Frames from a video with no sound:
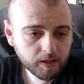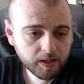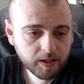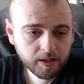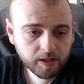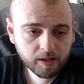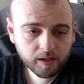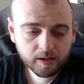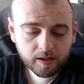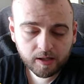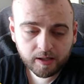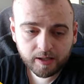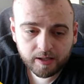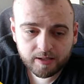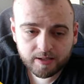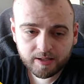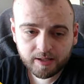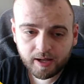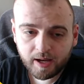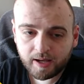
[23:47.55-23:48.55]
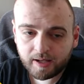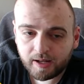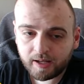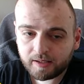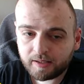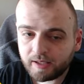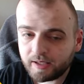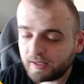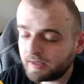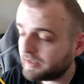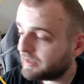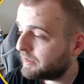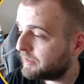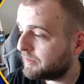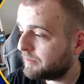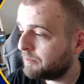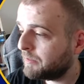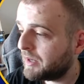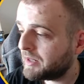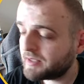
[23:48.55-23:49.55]
here against Kairat and
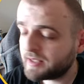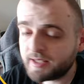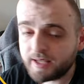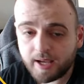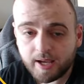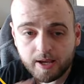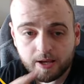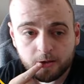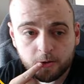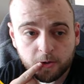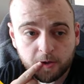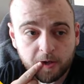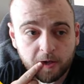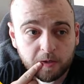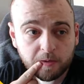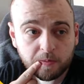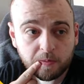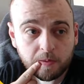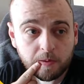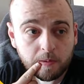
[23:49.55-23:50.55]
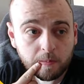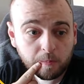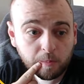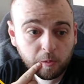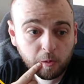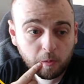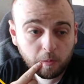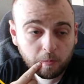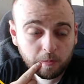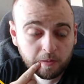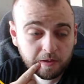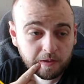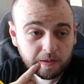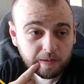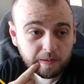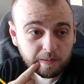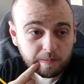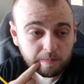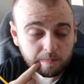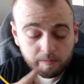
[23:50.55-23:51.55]
Marseille, you can probably
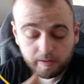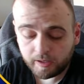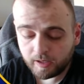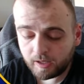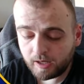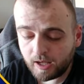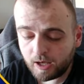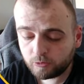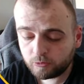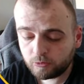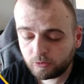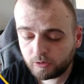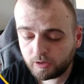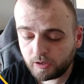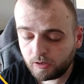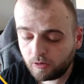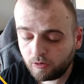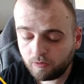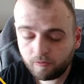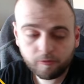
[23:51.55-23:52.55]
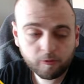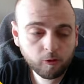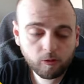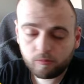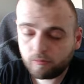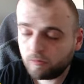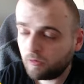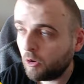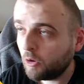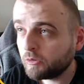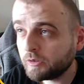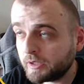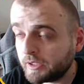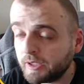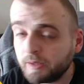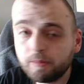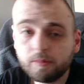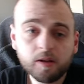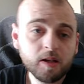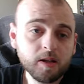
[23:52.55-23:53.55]
rely on
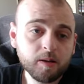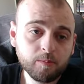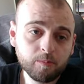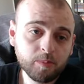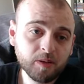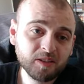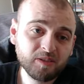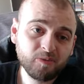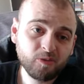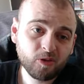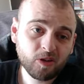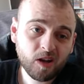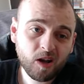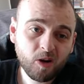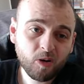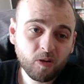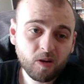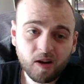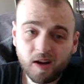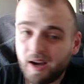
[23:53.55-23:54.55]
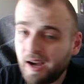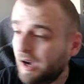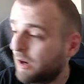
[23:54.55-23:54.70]
him, but for now I